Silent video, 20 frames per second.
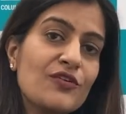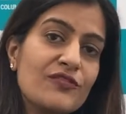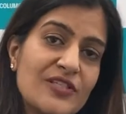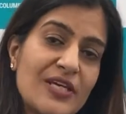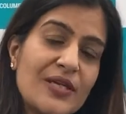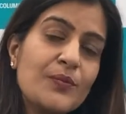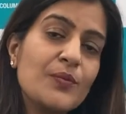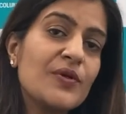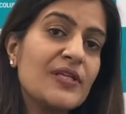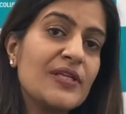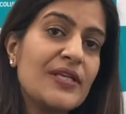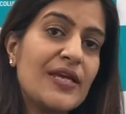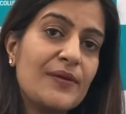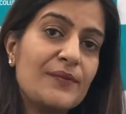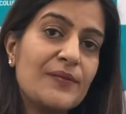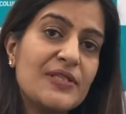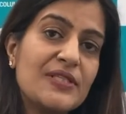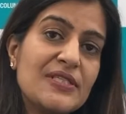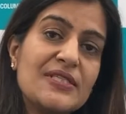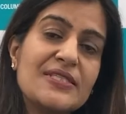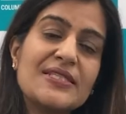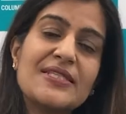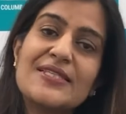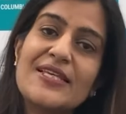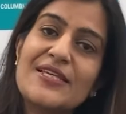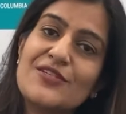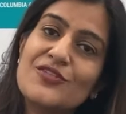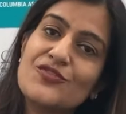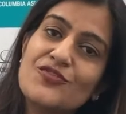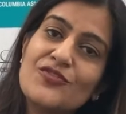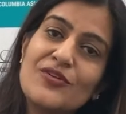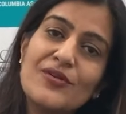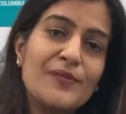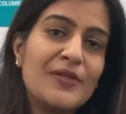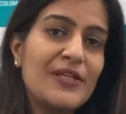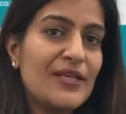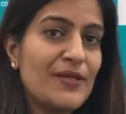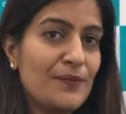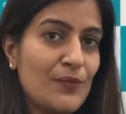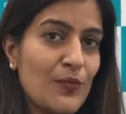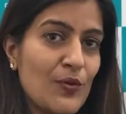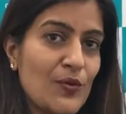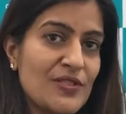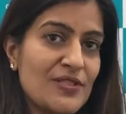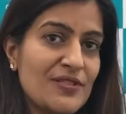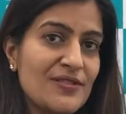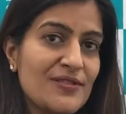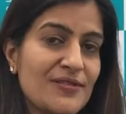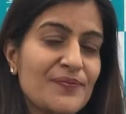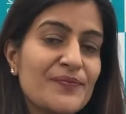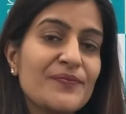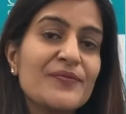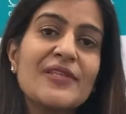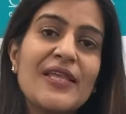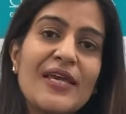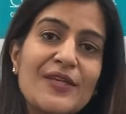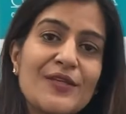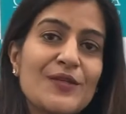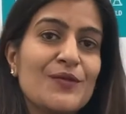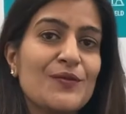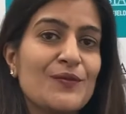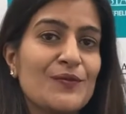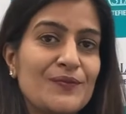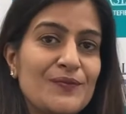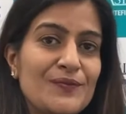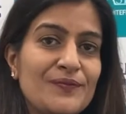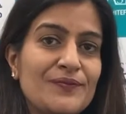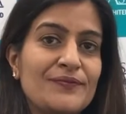of type 1 diabetes is extremely important. Thank you.